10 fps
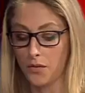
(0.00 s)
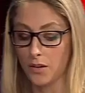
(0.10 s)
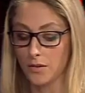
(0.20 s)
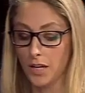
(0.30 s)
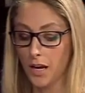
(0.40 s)

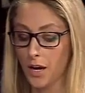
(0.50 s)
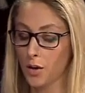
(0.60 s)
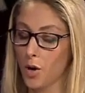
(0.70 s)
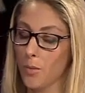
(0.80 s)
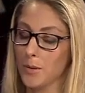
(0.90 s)
Kobi, so
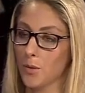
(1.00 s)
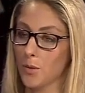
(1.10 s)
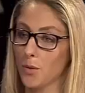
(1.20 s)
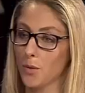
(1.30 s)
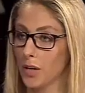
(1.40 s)
if we're looking at
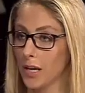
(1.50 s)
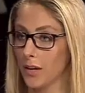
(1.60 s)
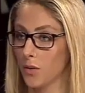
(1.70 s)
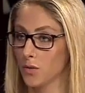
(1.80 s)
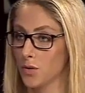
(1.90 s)
those two
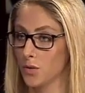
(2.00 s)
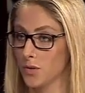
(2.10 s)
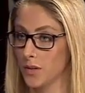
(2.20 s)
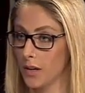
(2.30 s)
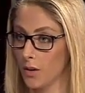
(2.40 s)
scenarios
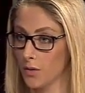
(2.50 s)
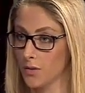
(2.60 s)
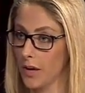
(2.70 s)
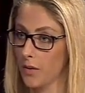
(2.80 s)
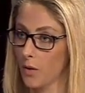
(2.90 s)
together, on
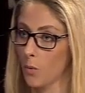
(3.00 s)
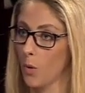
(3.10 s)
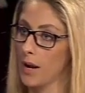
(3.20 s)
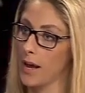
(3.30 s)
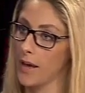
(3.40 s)
one hand, the
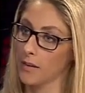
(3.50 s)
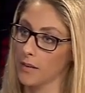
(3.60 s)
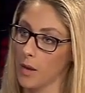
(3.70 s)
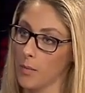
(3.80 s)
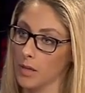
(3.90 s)

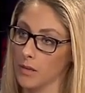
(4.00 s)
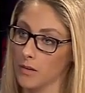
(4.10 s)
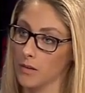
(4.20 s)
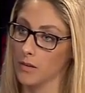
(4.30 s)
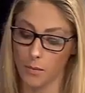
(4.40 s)
Lebanese
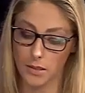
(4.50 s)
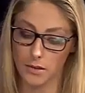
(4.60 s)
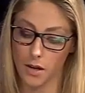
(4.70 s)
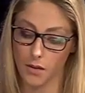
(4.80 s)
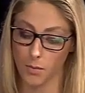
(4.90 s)
government
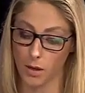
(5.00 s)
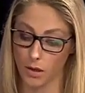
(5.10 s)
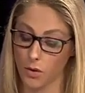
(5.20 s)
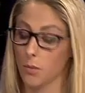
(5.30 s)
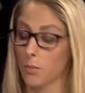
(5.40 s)
and the prime
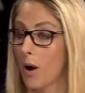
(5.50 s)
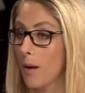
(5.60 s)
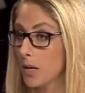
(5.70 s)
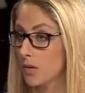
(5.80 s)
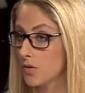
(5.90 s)

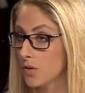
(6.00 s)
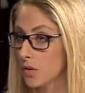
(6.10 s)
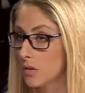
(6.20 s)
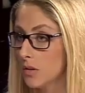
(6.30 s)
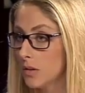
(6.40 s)
minister
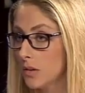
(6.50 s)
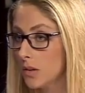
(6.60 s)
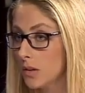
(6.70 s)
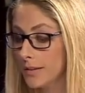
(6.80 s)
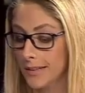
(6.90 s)

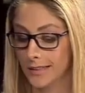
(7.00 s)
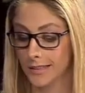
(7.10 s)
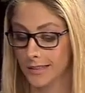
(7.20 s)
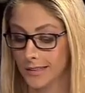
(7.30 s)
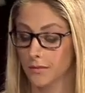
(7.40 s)
is
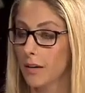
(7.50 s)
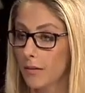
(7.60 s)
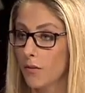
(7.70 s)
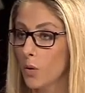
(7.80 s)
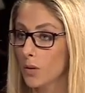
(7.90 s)
vocally
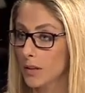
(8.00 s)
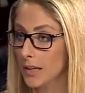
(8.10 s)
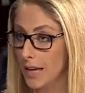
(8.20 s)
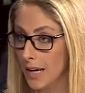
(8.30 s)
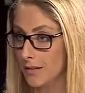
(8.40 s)
against
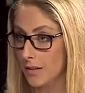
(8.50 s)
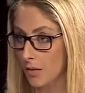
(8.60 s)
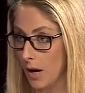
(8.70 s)
Iran,